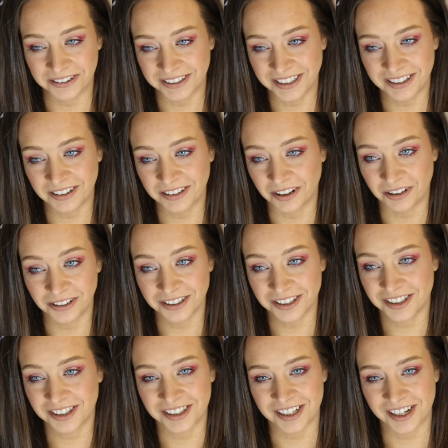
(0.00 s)
that
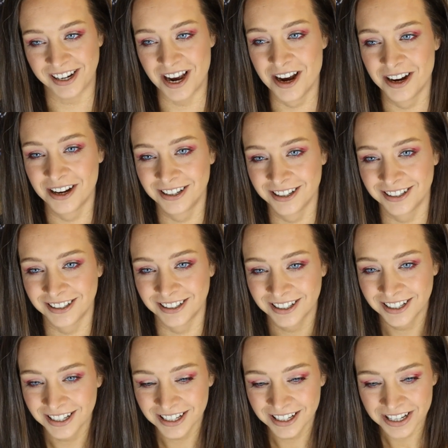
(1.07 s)
hurts to say.
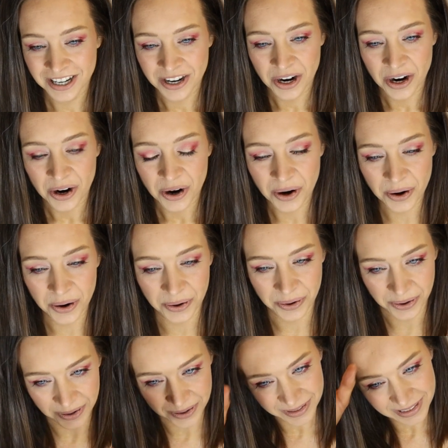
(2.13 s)

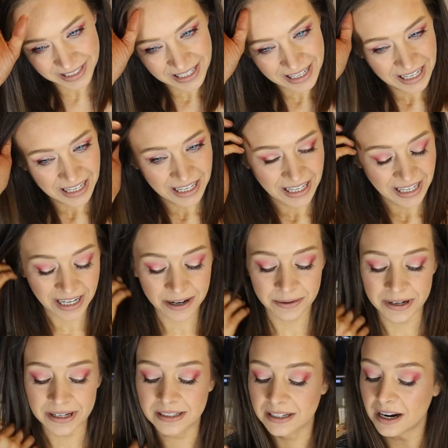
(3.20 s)
Oh,
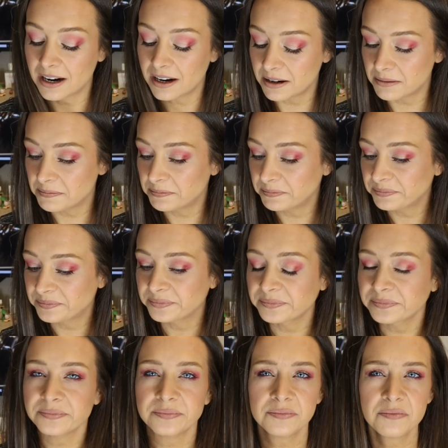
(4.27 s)
anyways, um...
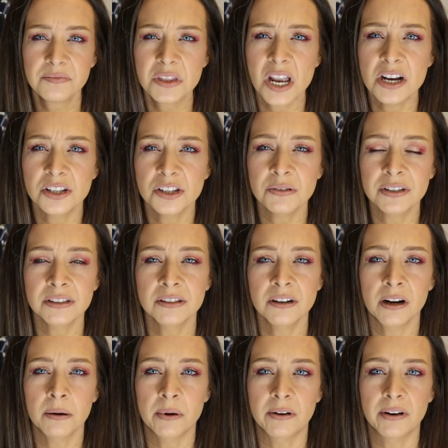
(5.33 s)
so let's
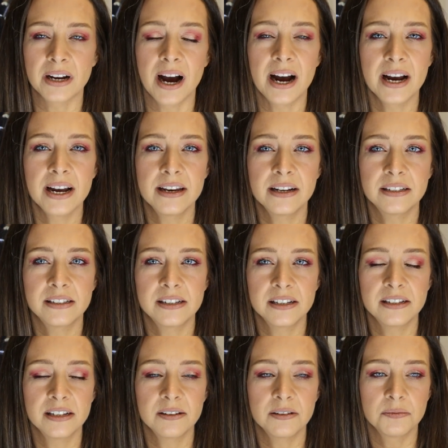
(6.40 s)
talk about it. I
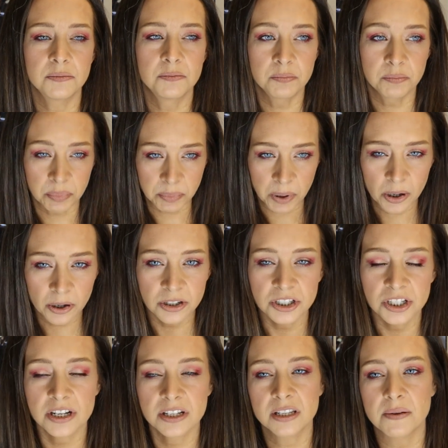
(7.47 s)
did
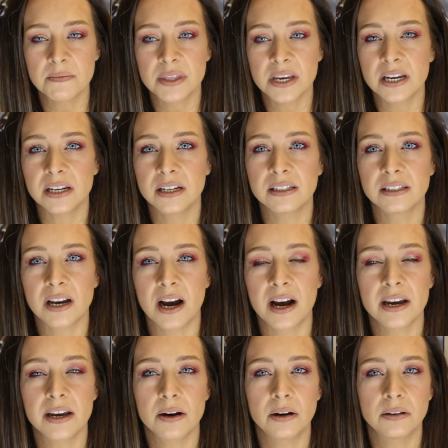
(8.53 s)
purge some things.
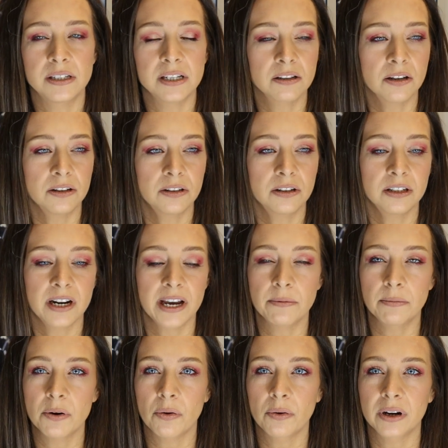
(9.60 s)
I uh, decluttered. I
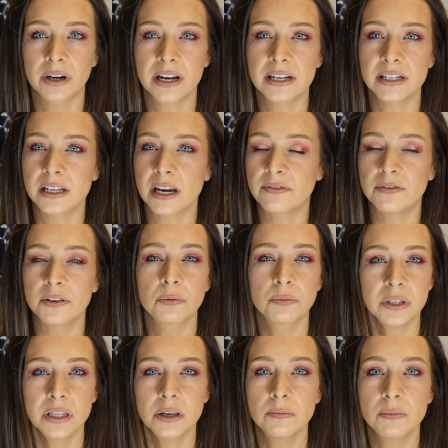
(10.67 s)
reorganized. I feel
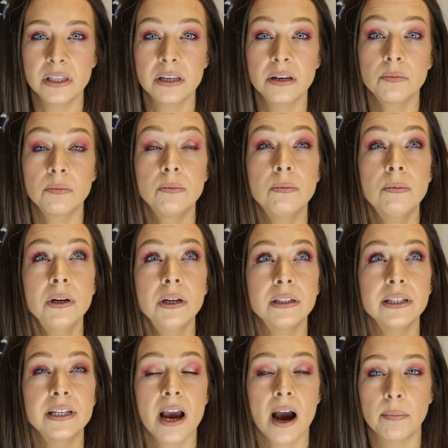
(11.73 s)
really, really,
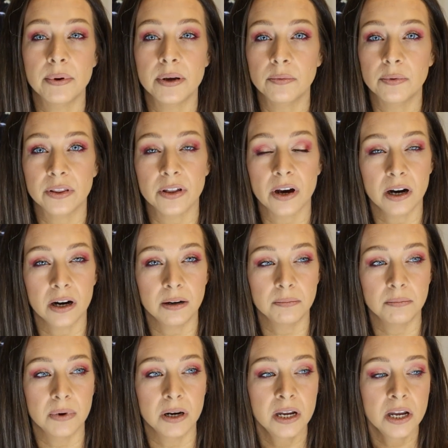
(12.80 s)
really happy with
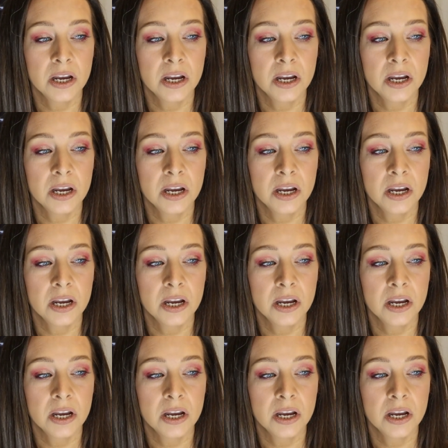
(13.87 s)
um